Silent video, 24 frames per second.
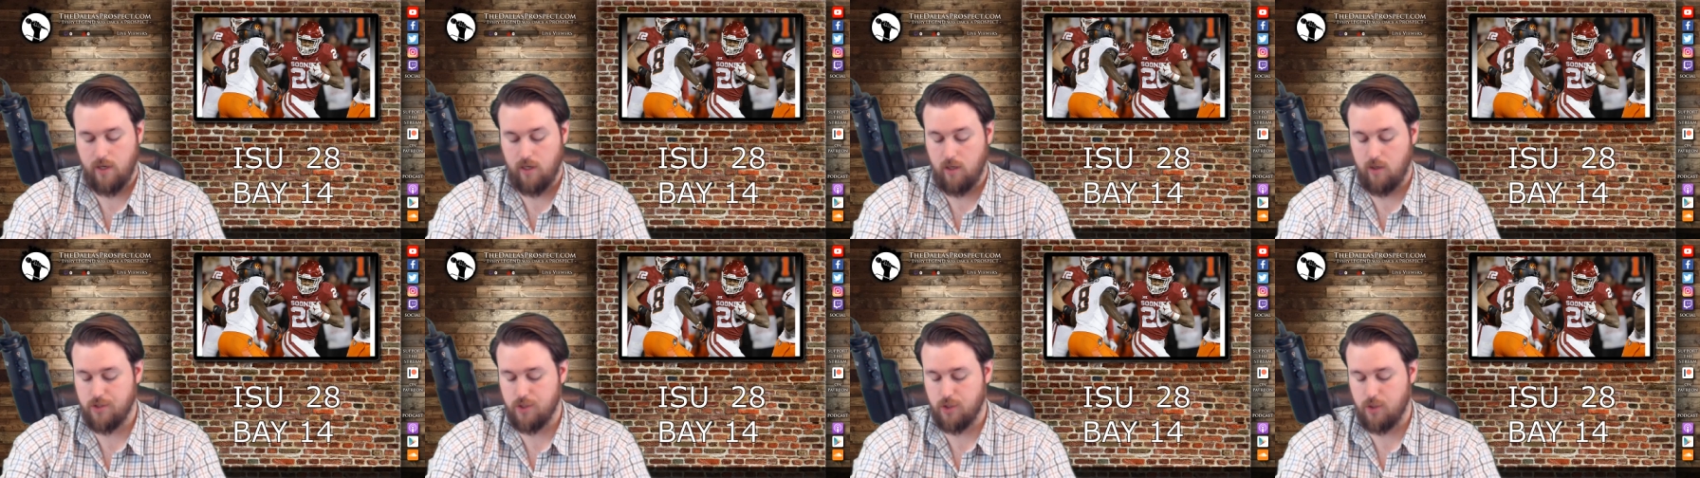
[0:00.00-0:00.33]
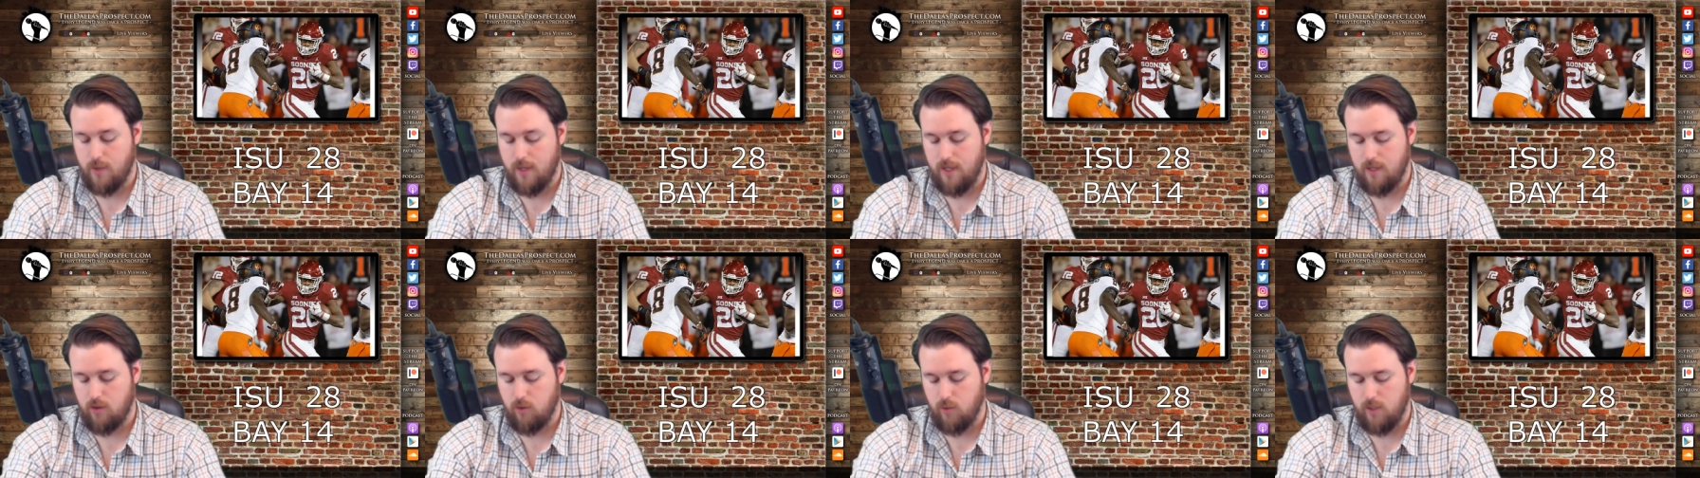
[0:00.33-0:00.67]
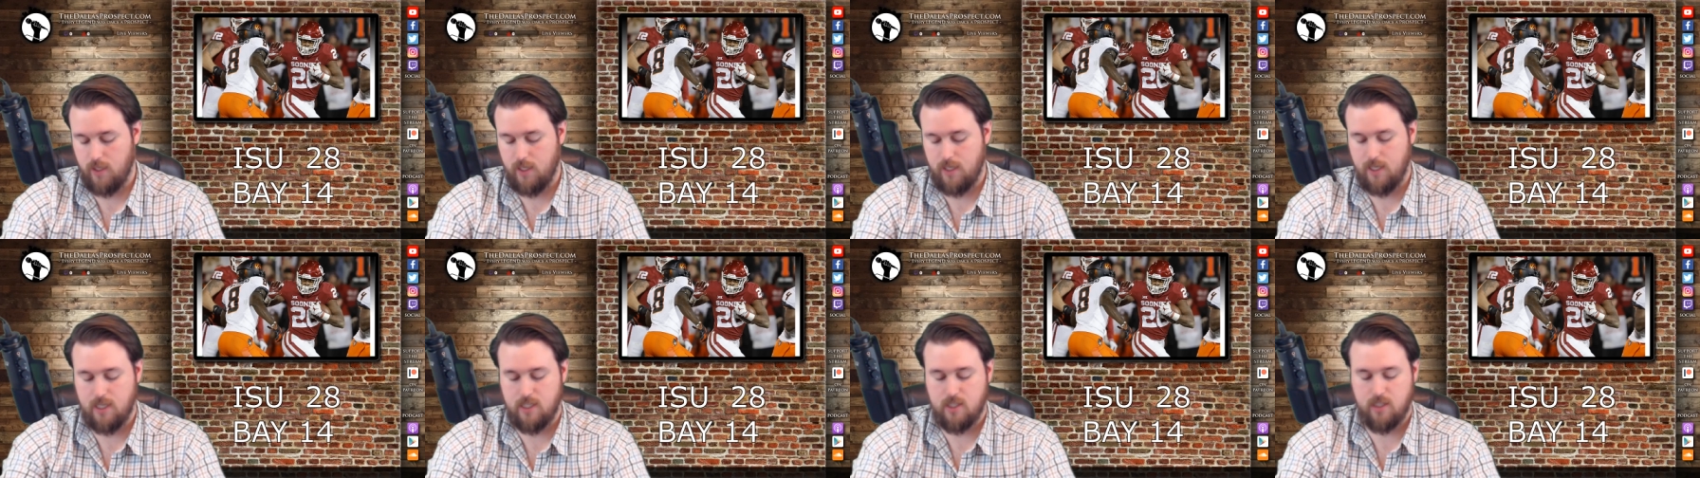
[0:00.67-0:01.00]
He also had
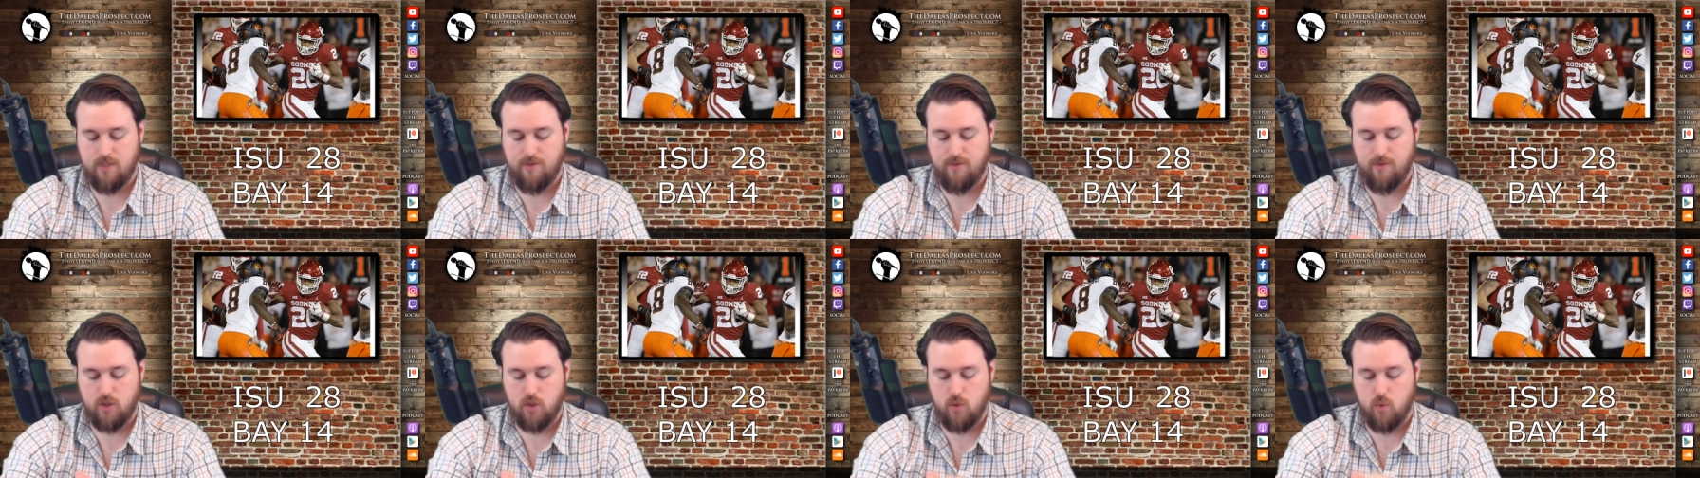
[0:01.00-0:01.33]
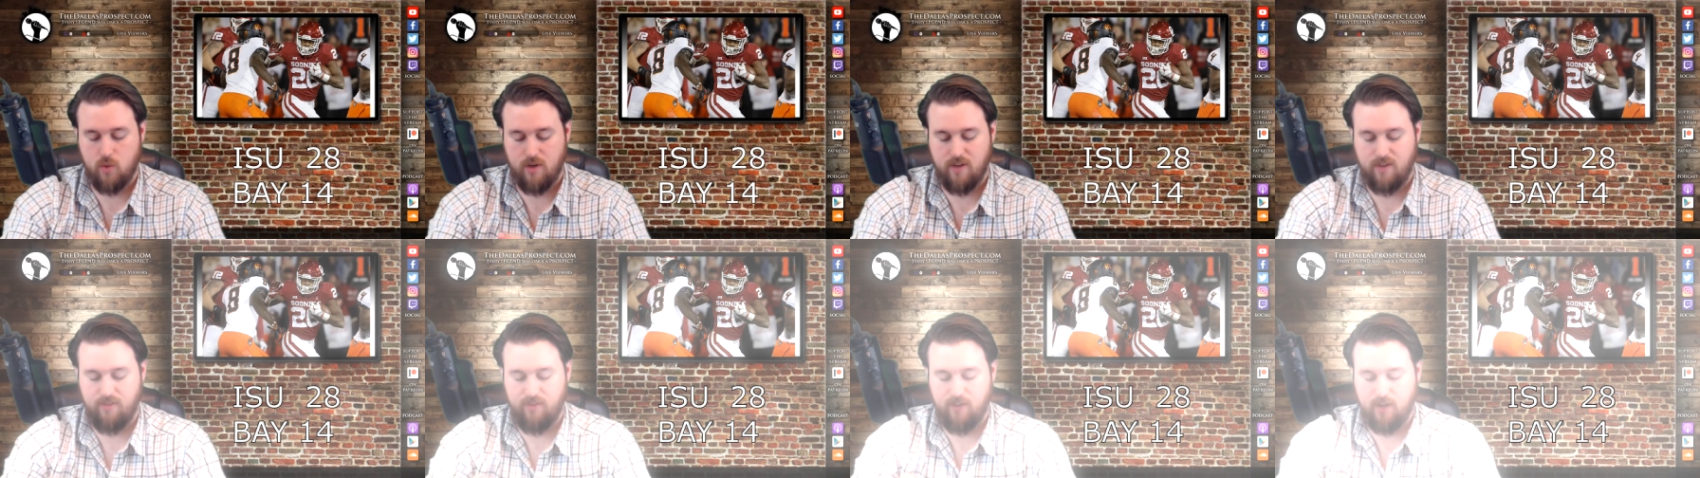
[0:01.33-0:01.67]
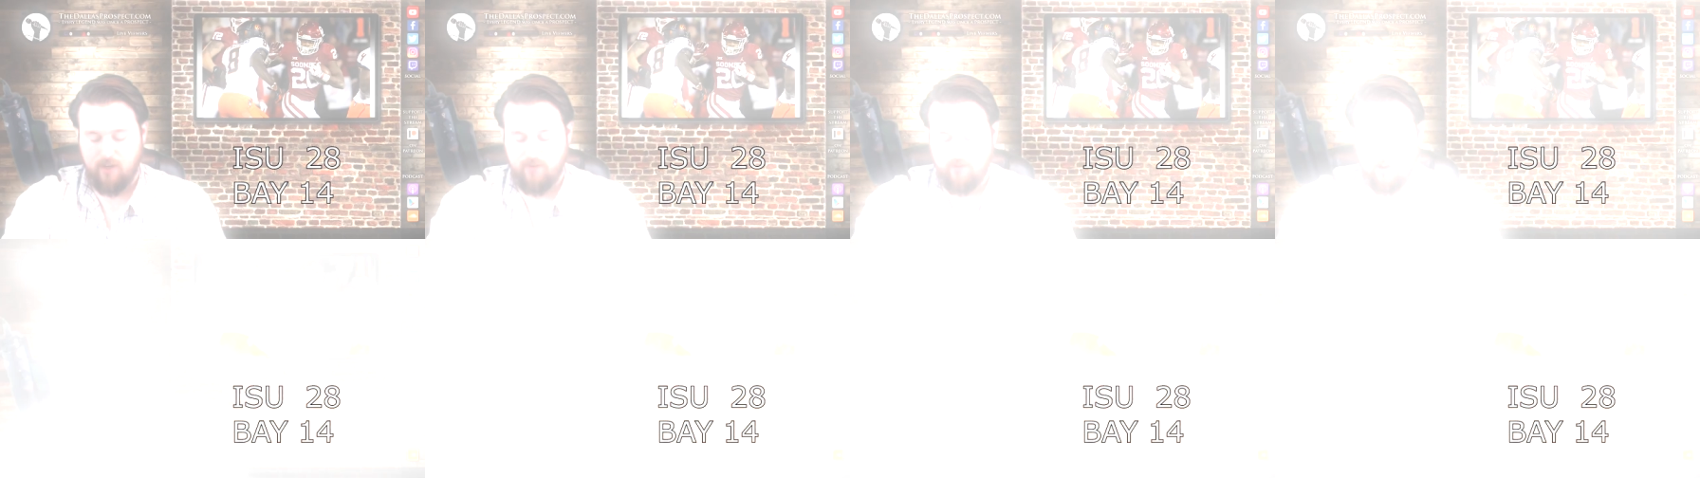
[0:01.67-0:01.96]
three catches for 25